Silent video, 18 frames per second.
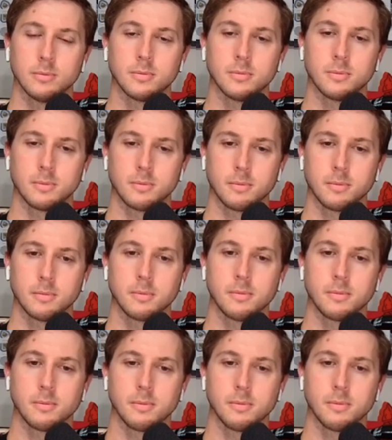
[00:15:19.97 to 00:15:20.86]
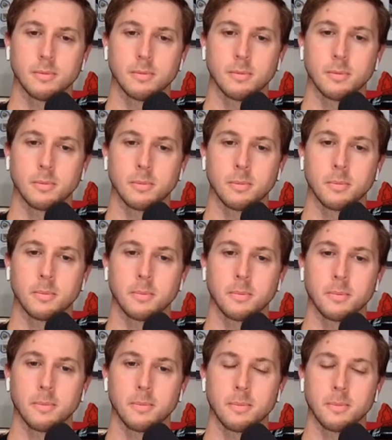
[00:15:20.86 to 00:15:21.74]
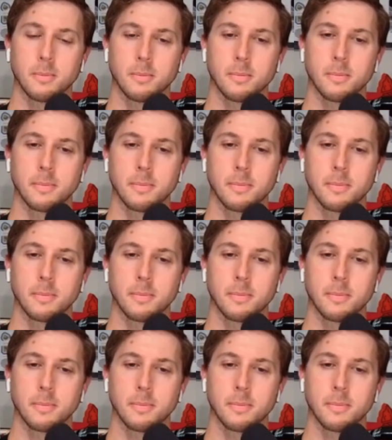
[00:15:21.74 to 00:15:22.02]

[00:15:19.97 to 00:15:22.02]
[no speech]